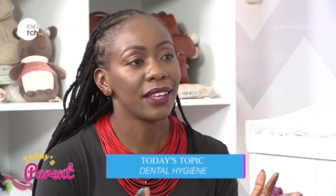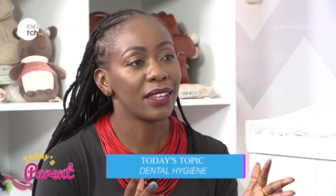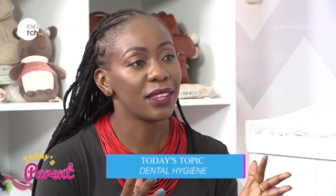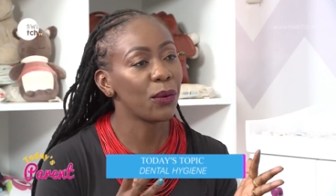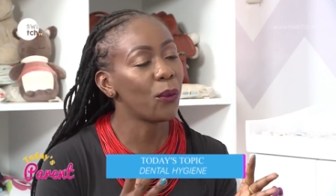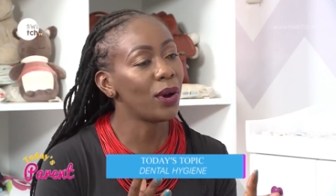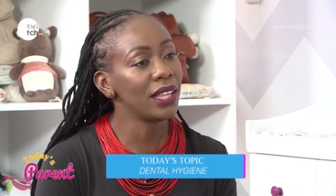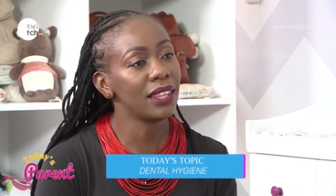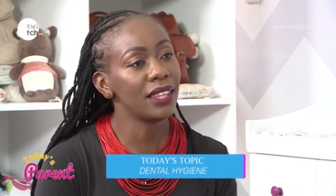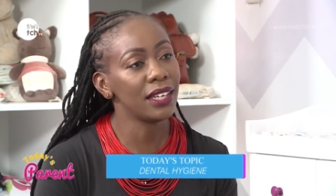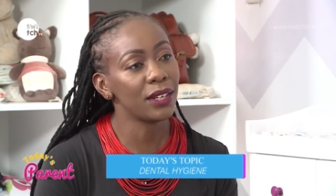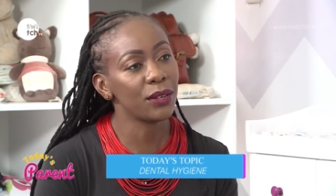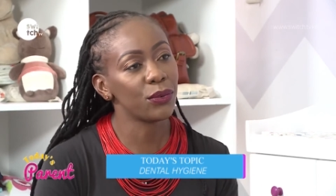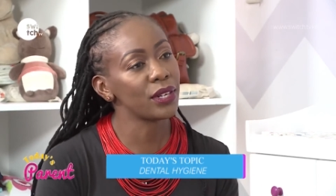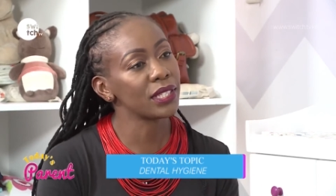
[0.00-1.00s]
The one
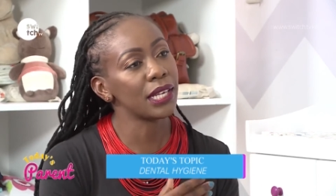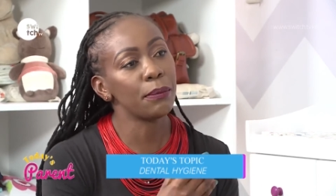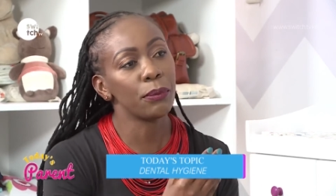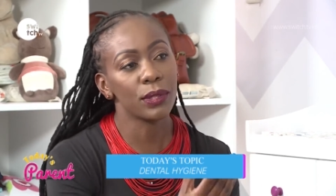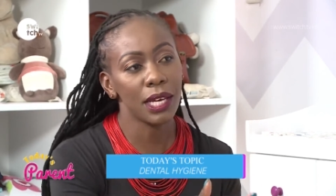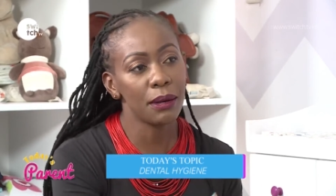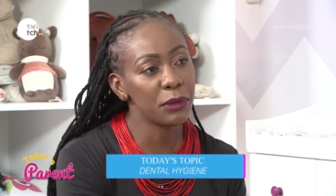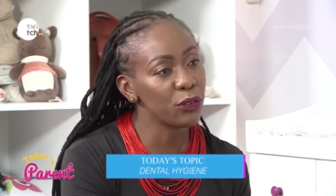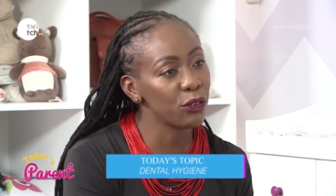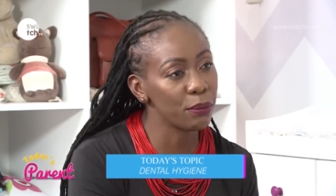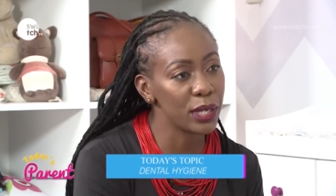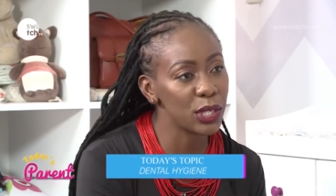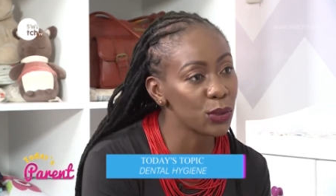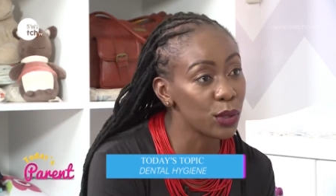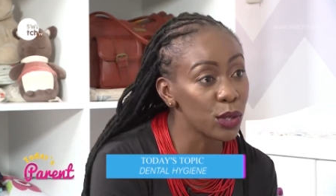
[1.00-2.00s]
thing, for example, something you
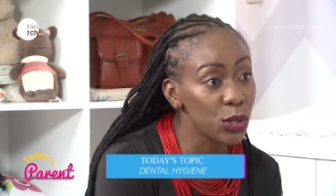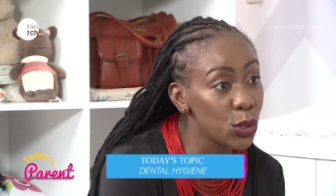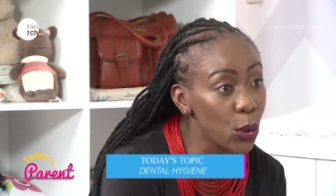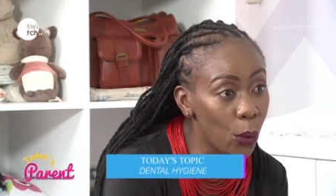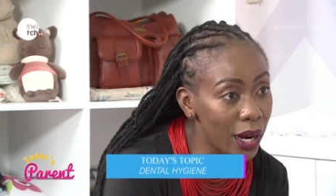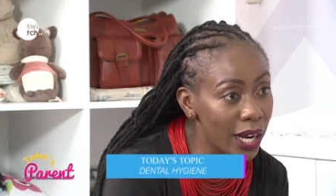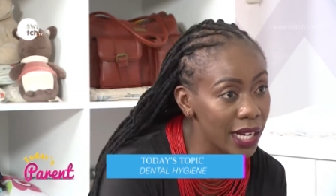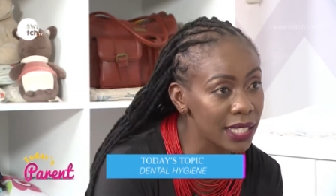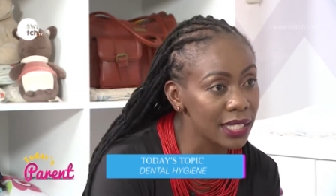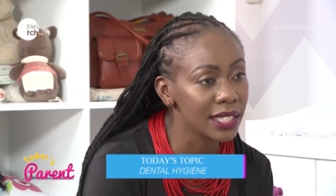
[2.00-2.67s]
mentioned, yogurt.